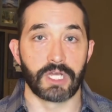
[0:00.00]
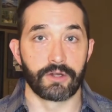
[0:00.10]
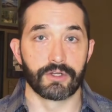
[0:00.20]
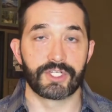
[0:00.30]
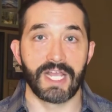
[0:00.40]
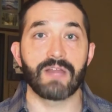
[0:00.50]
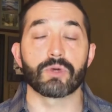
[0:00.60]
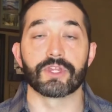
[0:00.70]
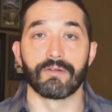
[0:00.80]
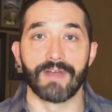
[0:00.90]
To understand
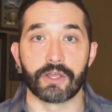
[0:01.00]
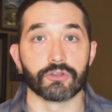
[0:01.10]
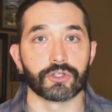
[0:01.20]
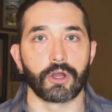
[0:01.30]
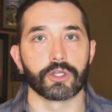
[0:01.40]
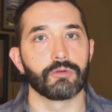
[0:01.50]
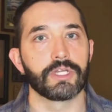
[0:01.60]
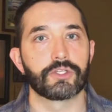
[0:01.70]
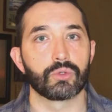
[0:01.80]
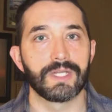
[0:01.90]
what their values are, you
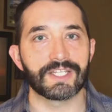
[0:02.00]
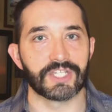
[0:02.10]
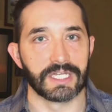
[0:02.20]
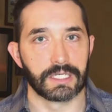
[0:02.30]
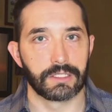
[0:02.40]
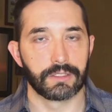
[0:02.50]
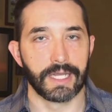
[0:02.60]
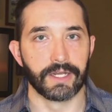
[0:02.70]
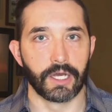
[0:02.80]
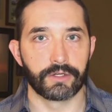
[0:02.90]
need to listen
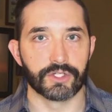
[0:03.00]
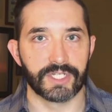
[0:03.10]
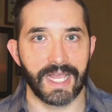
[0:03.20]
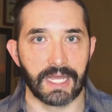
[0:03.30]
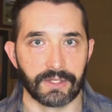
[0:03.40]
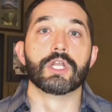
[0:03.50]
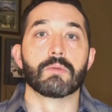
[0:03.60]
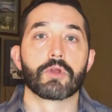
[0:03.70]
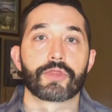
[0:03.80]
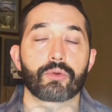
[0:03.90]
and understand.
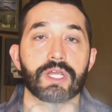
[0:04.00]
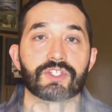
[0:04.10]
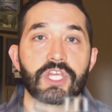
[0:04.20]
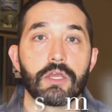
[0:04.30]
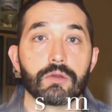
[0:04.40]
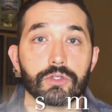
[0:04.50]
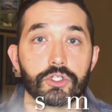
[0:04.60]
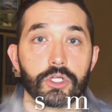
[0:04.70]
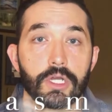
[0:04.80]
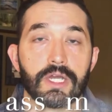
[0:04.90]
Number 3 is huge.